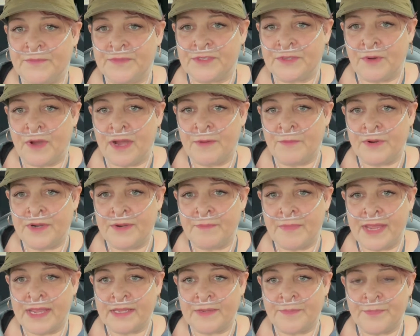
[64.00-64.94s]
So I want to
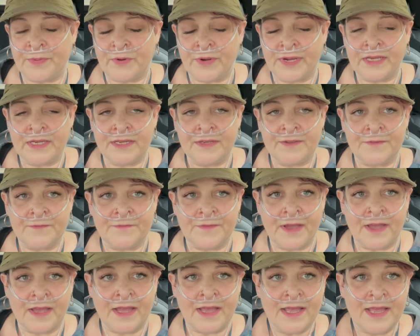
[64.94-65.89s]
make a point of
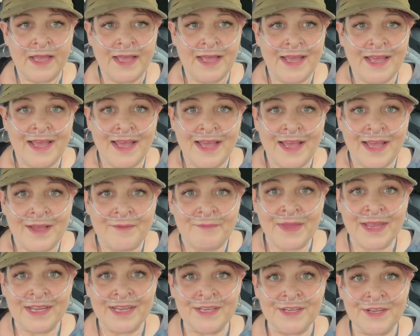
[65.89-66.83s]

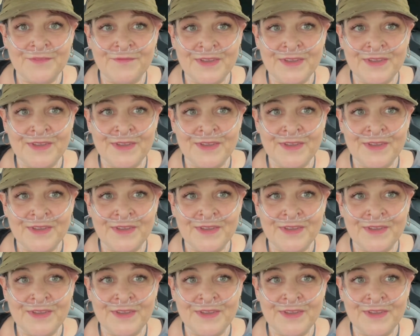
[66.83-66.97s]
making